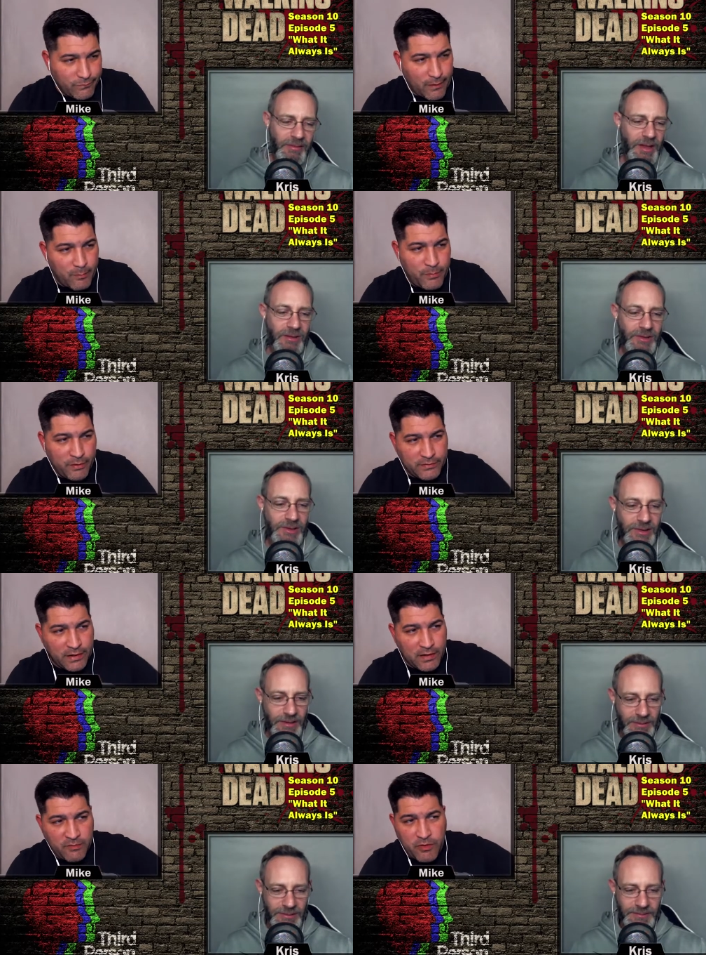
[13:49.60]
Speaker 1: building
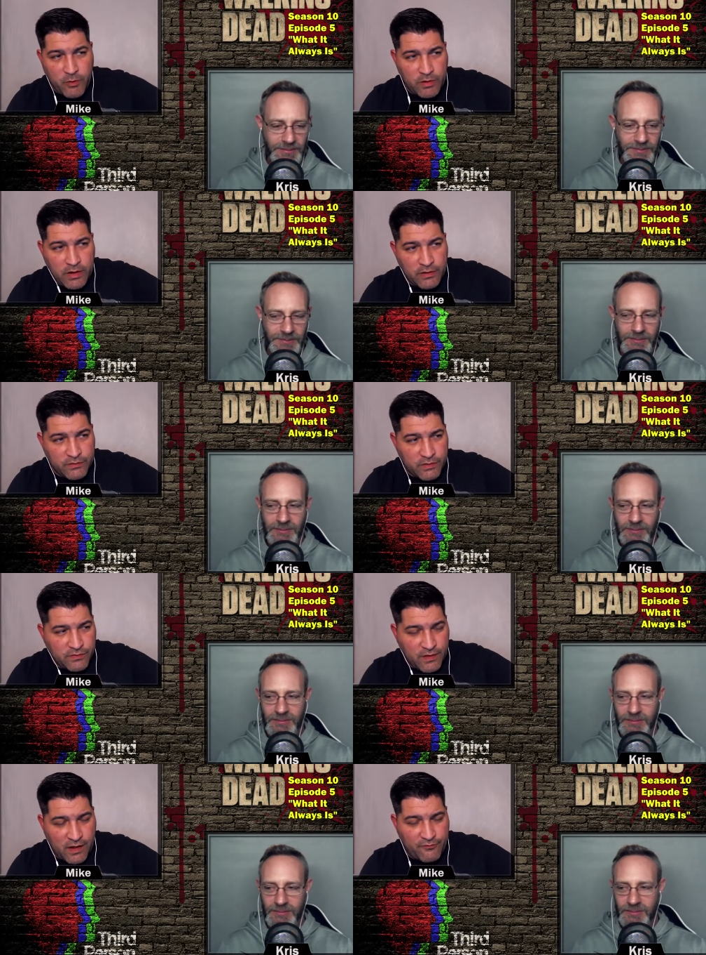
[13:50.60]
communities and
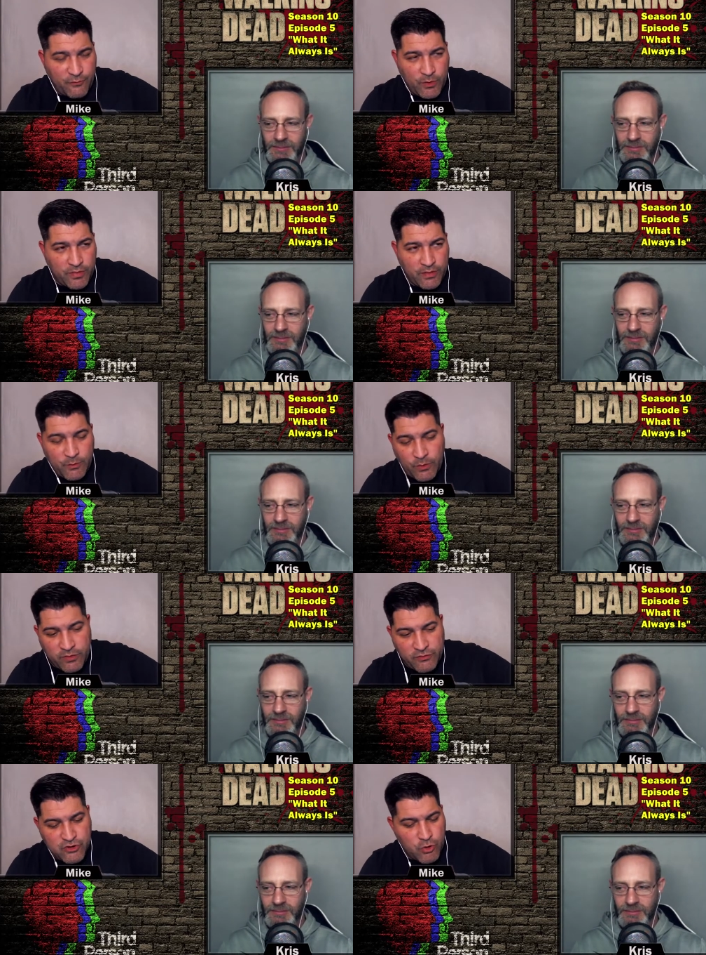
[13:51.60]
stuff with with
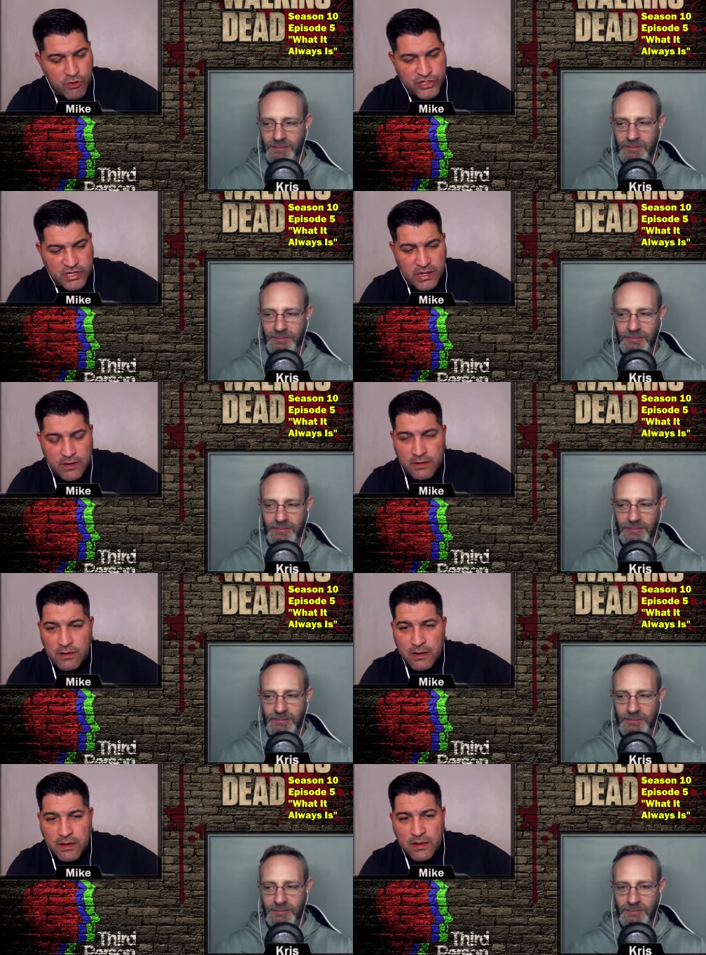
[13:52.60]
Georgie, and
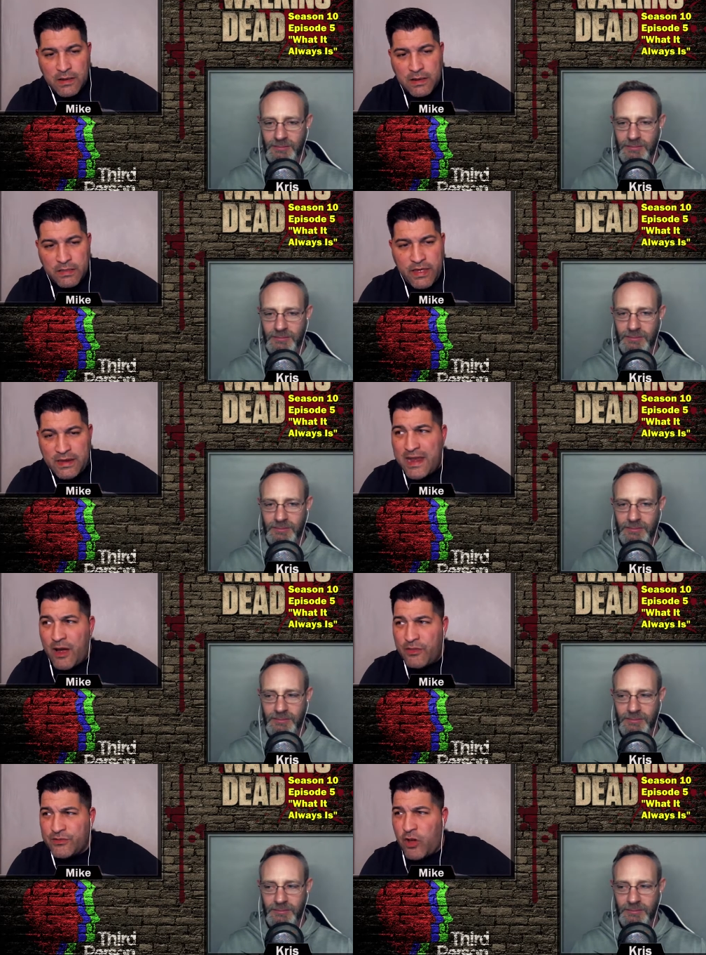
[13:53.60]
then now
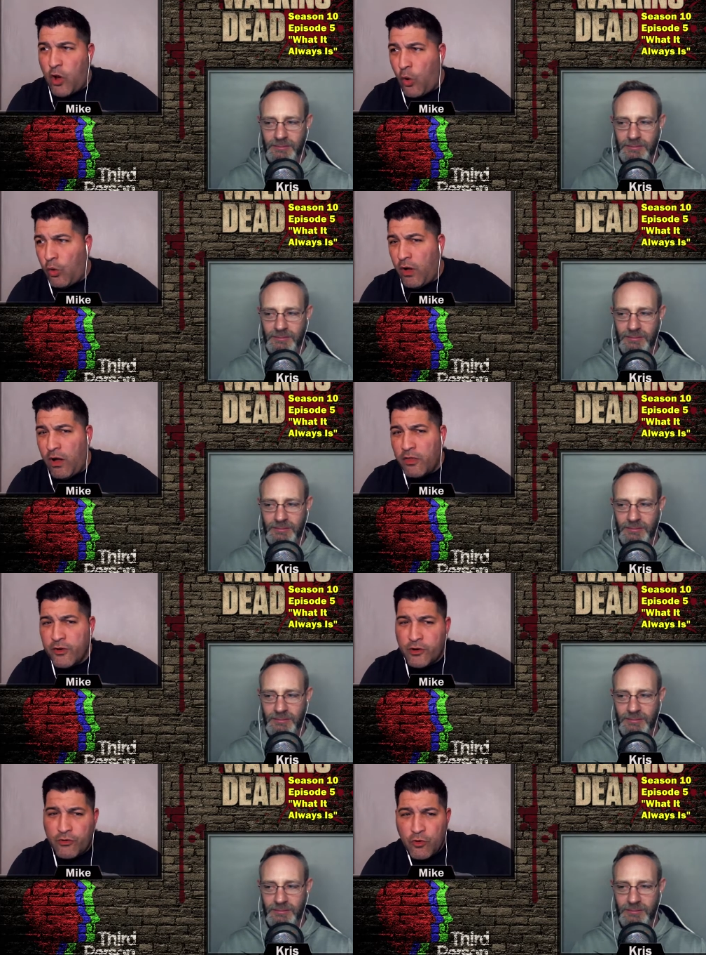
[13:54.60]
there's a whole other
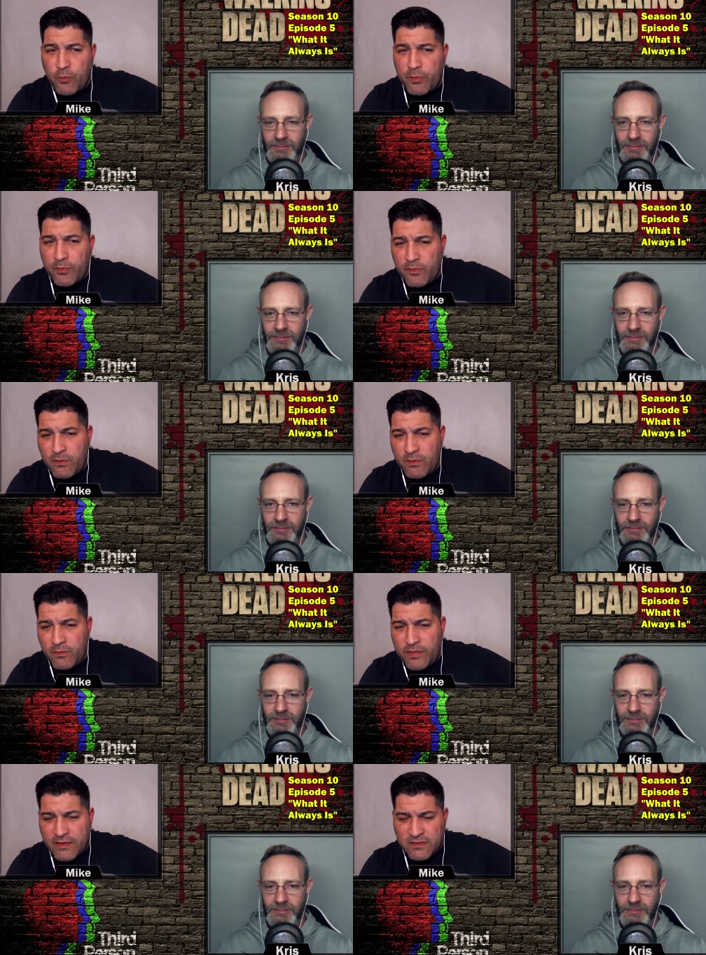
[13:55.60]
group
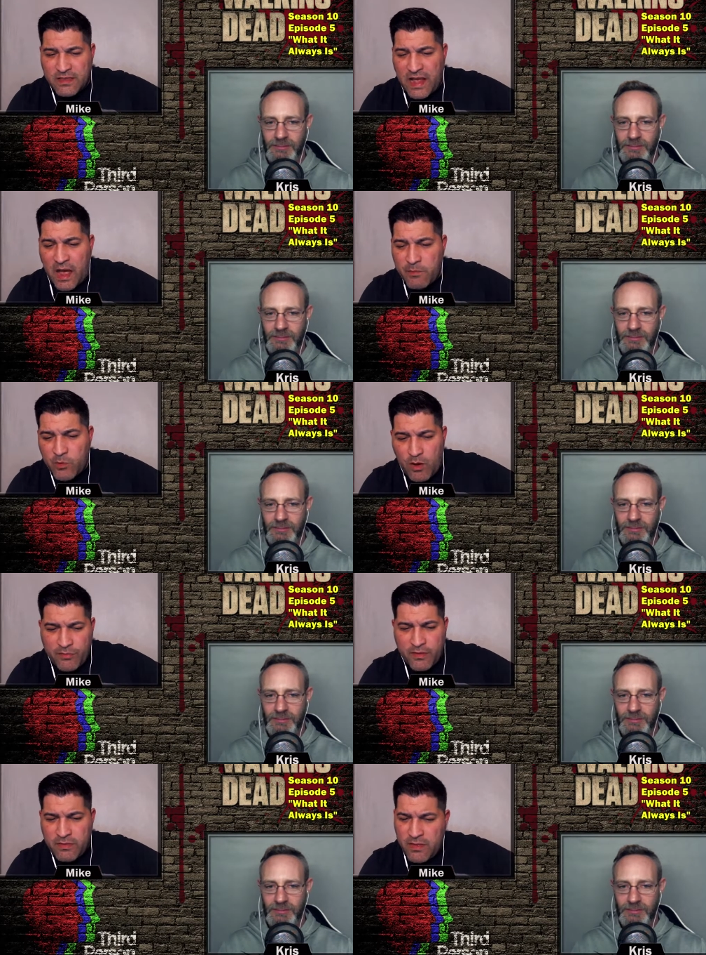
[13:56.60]
that's the Commonwealth,
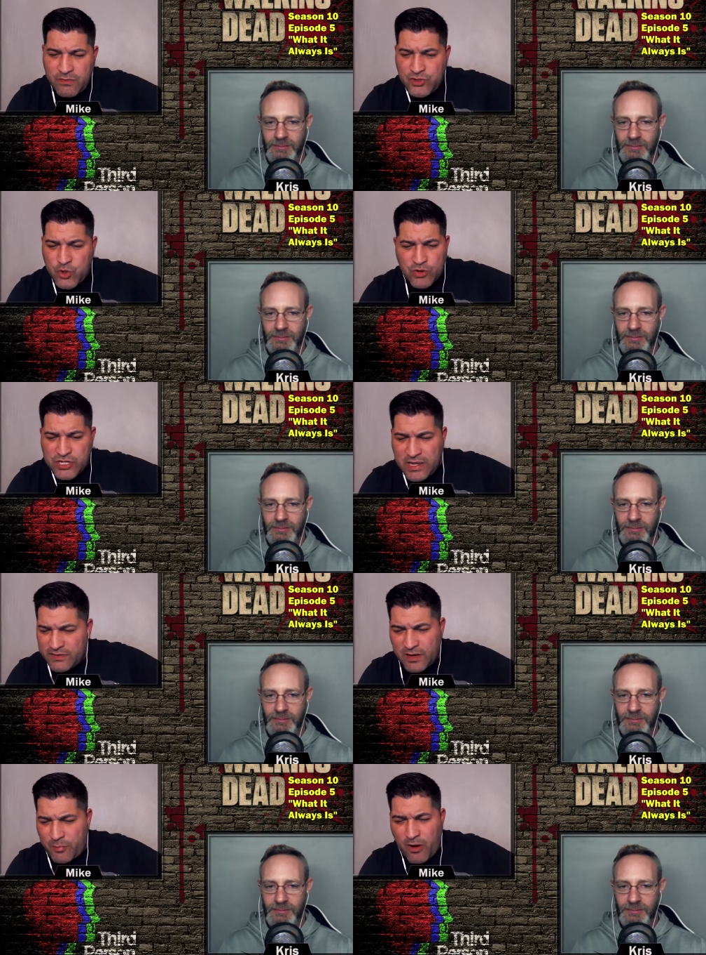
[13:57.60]
and and Georgie isn't
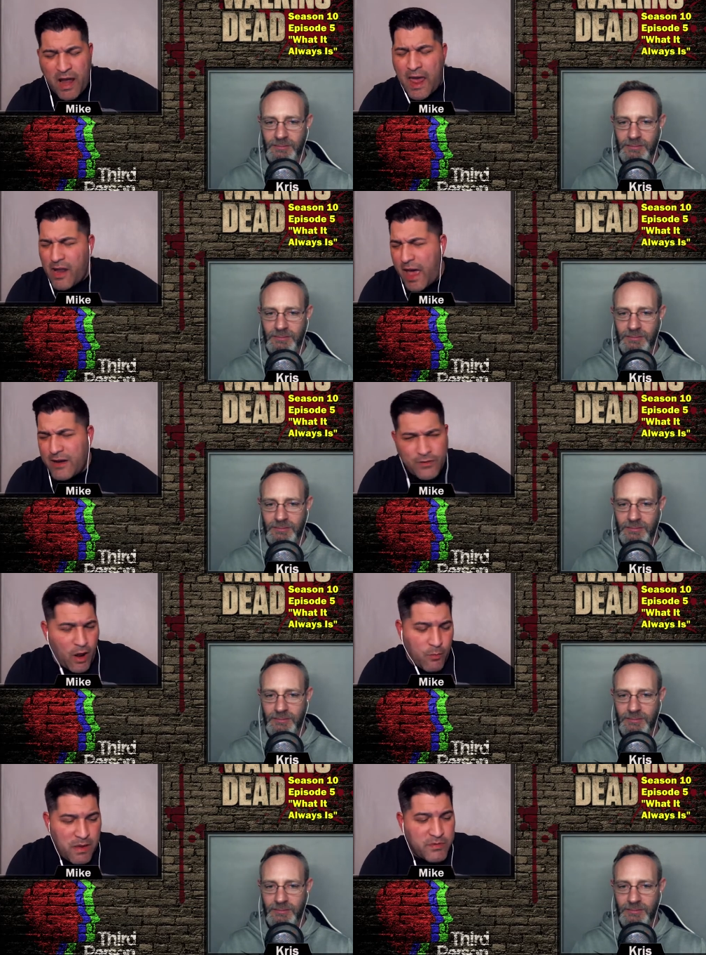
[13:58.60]
a part. I I don't know.
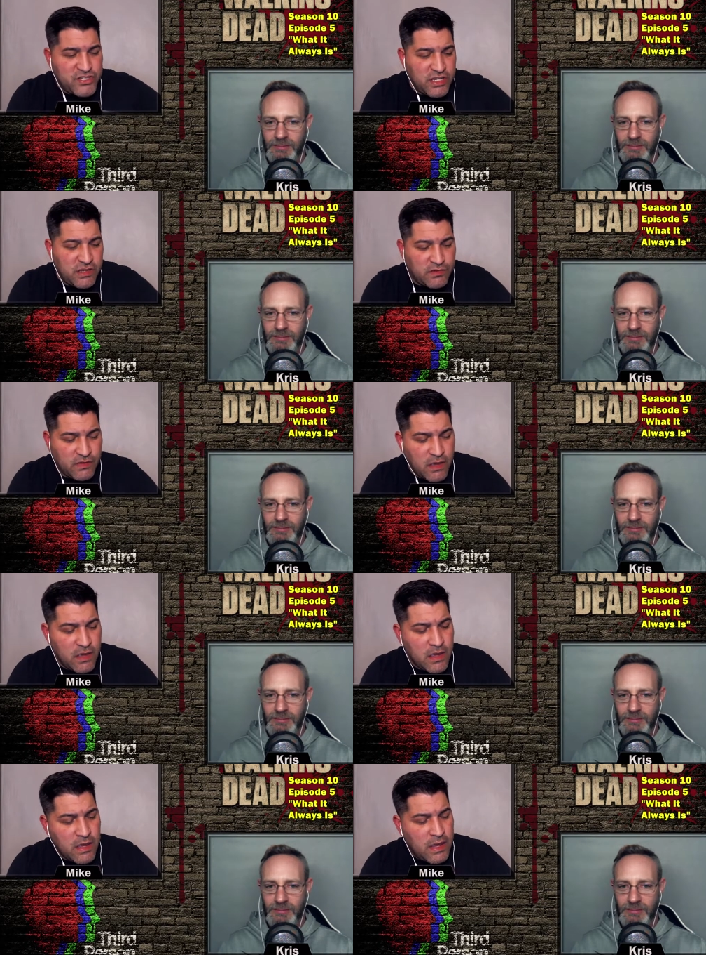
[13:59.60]
Maybe she's
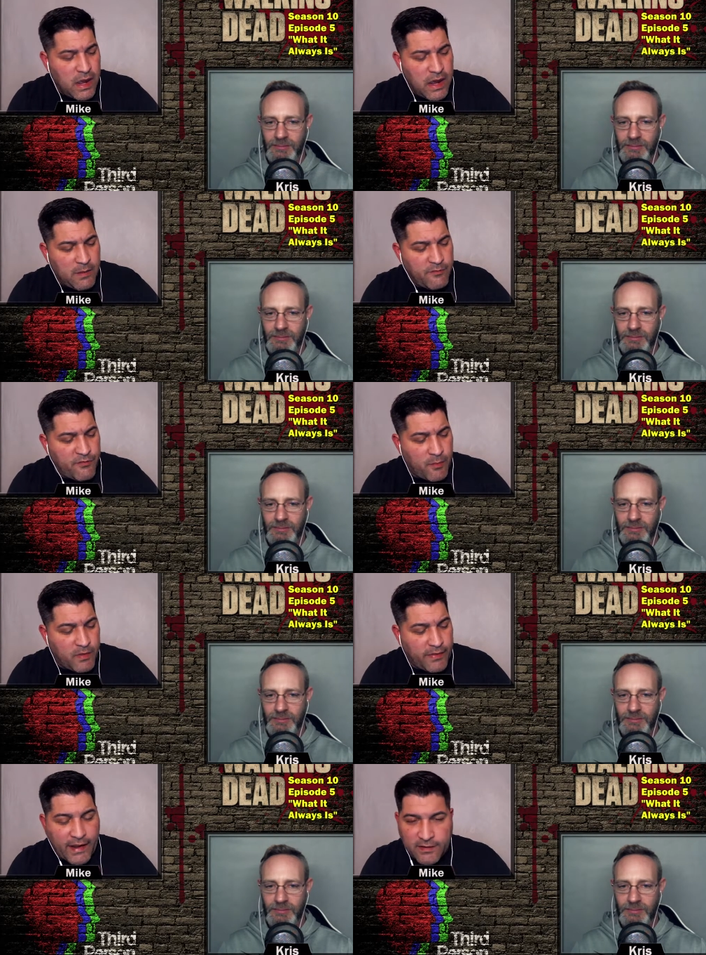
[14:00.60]
um, from a,
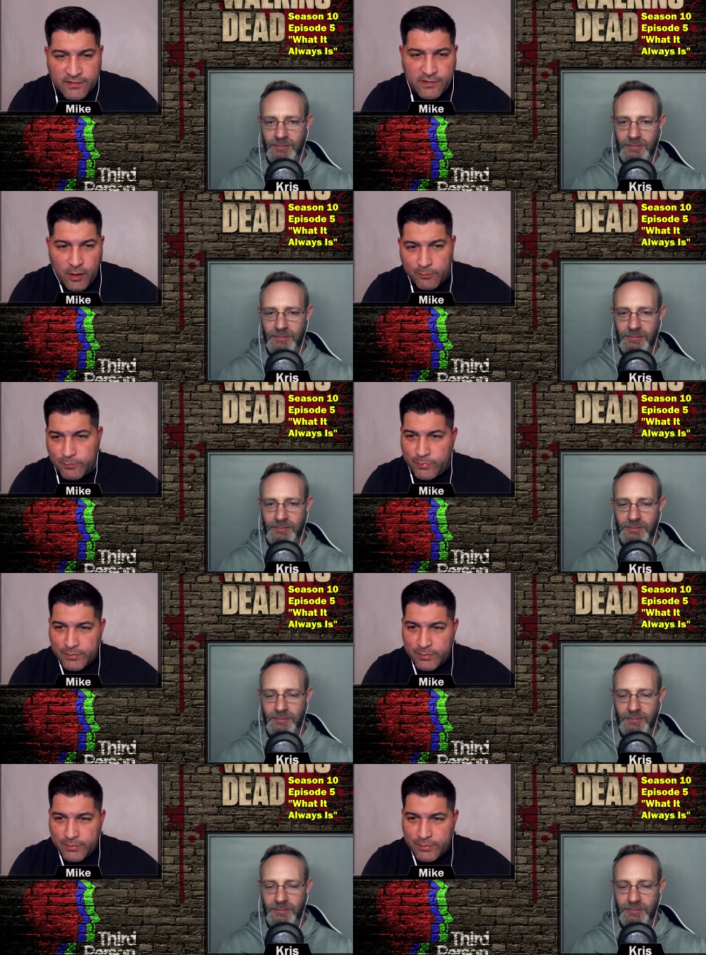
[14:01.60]
like a sub